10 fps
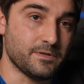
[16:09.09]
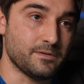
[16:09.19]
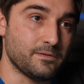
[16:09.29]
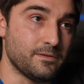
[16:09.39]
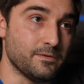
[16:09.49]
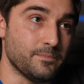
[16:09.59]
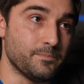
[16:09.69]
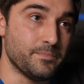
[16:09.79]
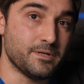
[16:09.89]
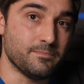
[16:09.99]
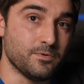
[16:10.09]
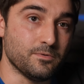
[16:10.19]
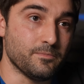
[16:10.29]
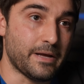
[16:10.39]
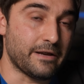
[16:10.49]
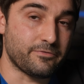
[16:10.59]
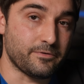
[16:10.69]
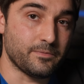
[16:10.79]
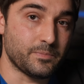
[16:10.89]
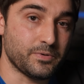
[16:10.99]
it, the minimal
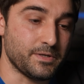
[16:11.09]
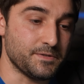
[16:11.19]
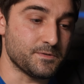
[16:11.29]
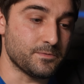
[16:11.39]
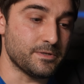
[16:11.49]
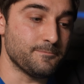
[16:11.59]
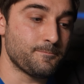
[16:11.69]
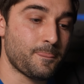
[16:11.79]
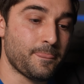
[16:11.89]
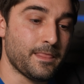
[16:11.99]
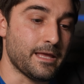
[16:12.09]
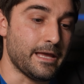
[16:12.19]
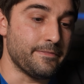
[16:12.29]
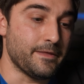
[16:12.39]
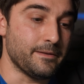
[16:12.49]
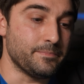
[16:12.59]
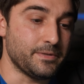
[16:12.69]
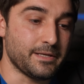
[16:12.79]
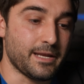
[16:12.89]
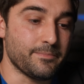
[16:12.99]
effort put into it, and then
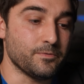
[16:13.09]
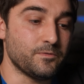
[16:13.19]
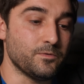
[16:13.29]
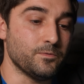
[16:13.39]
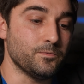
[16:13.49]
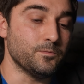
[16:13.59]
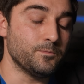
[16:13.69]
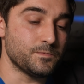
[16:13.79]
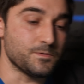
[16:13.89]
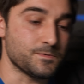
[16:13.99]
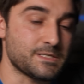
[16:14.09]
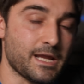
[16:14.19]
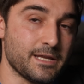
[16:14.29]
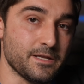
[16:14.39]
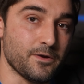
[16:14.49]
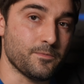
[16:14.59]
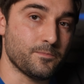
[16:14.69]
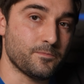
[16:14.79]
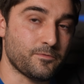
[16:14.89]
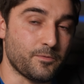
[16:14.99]
being able to stand out
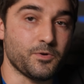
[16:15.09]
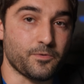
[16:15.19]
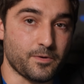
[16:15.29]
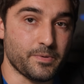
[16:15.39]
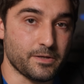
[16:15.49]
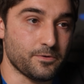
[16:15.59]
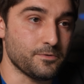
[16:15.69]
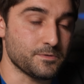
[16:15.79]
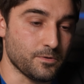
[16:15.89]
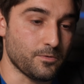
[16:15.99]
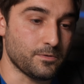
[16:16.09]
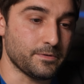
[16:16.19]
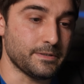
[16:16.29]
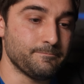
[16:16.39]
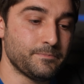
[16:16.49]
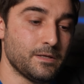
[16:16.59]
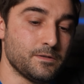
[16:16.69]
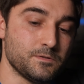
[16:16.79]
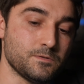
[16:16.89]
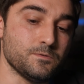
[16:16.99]
from your competitors locally,
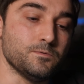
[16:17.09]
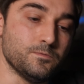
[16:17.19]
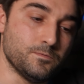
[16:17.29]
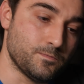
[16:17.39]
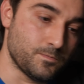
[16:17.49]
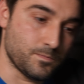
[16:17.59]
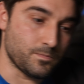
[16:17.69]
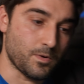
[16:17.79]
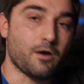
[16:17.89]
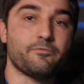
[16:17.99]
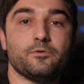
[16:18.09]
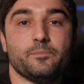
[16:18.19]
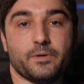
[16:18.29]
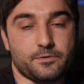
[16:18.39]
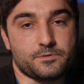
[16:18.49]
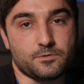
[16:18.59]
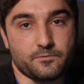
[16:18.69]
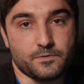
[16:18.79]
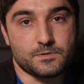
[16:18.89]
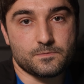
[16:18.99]
to offer a better
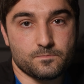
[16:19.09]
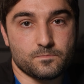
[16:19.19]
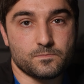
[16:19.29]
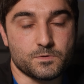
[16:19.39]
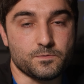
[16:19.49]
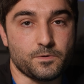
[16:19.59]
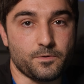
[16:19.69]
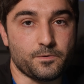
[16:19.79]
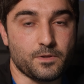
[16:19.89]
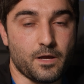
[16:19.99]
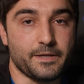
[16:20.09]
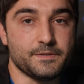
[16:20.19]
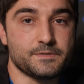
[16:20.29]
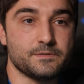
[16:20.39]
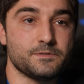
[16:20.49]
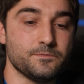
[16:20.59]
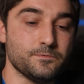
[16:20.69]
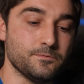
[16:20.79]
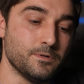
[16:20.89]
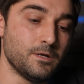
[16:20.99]
service to your clients,
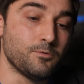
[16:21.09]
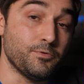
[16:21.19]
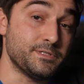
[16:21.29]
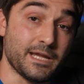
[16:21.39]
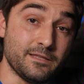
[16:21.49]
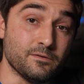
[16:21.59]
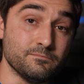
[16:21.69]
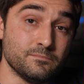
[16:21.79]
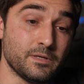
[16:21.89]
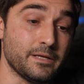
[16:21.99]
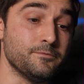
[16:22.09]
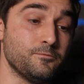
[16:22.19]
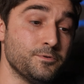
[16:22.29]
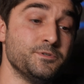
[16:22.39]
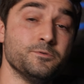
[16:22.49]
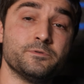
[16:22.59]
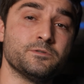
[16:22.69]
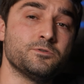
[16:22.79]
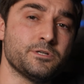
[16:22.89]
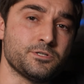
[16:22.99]
to retain them and reduce
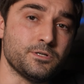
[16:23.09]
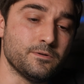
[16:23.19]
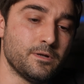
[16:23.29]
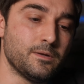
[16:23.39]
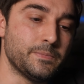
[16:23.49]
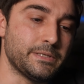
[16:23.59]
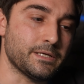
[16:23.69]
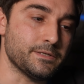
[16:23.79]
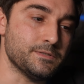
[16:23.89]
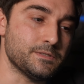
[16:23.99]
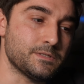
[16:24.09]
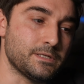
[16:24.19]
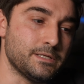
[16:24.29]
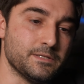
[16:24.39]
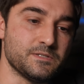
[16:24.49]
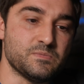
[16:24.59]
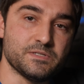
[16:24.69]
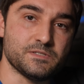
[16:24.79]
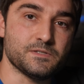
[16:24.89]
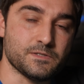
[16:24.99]
attrition. Because in this
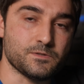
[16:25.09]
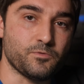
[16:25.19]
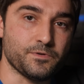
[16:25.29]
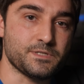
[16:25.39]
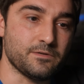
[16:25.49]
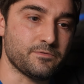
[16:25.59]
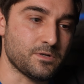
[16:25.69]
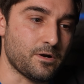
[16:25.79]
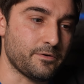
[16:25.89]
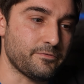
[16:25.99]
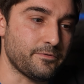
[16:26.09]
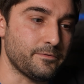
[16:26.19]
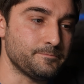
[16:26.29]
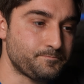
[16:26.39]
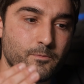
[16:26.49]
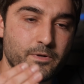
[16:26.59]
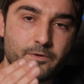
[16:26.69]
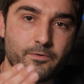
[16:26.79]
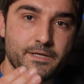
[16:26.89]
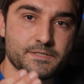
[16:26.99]
business as a real estate photographer, one of
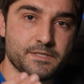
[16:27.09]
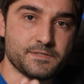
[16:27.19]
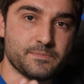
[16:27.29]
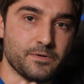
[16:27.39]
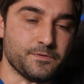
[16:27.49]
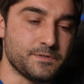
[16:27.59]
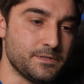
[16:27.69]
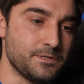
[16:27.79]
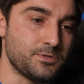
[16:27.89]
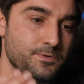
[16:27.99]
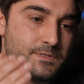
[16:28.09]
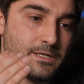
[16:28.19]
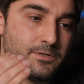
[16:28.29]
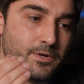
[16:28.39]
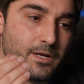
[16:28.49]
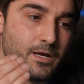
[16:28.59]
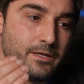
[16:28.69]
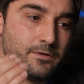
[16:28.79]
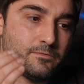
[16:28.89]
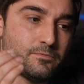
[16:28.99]
the greatest things about this industry is that you
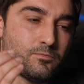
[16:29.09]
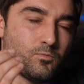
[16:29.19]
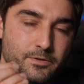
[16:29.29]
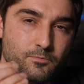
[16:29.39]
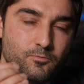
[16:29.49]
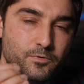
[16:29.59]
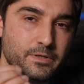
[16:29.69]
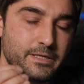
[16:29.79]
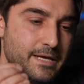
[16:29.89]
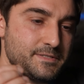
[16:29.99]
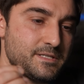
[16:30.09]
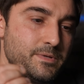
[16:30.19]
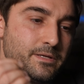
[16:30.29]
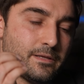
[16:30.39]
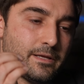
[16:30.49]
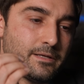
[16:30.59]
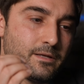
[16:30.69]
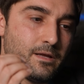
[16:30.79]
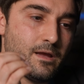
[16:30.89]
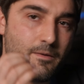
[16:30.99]
can really estimate like
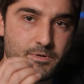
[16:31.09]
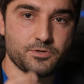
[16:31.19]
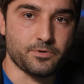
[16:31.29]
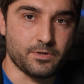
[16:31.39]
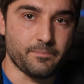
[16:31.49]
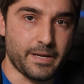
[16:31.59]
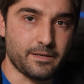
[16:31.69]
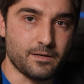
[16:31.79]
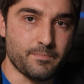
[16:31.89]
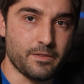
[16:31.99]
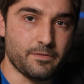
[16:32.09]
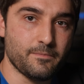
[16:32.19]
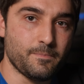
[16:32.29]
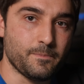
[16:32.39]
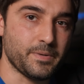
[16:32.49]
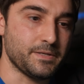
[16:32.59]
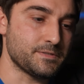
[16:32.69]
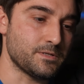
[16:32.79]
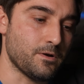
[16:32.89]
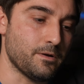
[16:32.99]
how much you're going to make in a month
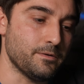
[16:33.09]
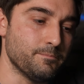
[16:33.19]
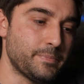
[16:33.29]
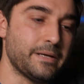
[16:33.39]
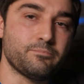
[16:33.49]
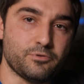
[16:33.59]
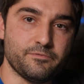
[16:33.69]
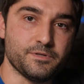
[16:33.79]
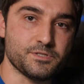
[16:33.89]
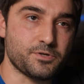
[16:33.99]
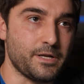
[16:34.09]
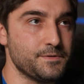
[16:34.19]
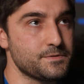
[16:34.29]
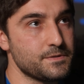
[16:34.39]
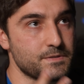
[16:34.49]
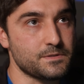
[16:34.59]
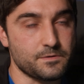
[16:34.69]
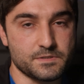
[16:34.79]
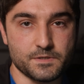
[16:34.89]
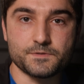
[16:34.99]
based on previous trends. So this is
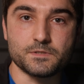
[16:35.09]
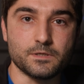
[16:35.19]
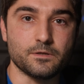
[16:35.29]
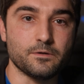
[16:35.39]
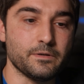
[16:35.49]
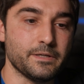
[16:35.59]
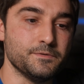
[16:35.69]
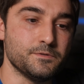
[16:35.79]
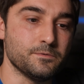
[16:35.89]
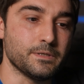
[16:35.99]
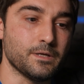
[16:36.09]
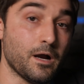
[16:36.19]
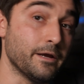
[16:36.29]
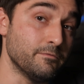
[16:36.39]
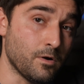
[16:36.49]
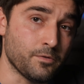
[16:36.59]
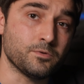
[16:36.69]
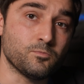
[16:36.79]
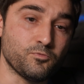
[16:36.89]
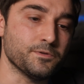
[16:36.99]
our 6th year in doing high
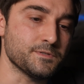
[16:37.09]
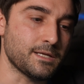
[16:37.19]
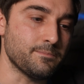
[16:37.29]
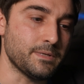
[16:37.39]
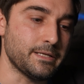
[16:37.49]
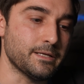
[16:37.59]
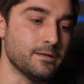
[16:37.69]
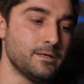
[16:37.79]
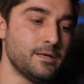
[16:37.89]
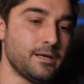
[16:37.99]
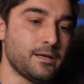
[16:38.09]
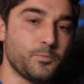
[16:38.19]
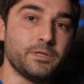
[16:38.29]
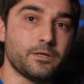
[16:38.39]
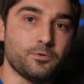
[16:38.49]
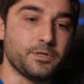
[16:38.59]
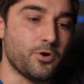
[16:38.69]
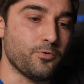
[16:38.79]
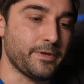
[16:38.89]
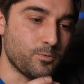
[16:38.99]
volume real estate media. And we literally
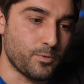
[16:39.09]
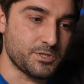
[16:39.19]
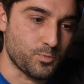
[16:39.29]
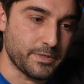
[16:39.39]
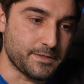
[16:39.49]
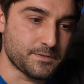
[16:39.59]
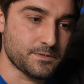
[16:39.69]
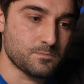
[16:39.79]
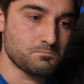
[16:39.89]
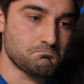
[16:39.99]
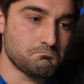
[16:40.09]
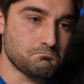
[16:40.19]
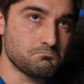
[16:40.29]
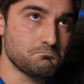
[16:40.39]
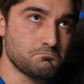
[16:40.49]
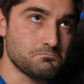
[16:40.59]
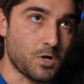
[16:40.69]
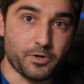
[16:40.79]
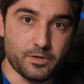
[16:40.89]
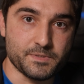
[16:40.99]
know like which weeks
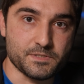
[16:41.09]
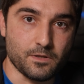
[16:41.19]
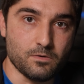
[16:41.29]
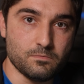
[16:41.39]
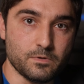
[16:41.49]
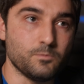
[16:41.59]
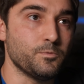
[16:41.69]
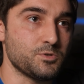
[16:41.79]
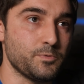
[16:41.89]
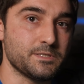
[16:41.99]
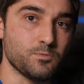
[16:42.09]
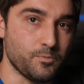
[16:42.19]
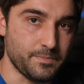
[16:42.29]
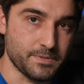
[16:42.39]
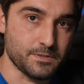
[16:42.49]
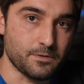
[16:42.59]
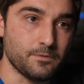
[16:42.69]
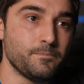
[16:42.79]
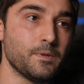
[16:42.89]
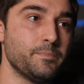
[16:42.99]
are going to be slow and which weeks will be
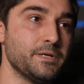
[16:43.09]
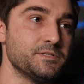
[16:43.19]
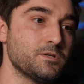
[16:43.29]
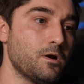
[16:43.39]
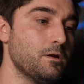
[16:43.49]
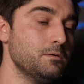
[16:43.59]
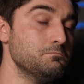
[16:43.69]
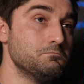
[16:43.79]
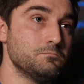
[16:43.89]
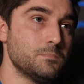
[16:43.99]
busier based on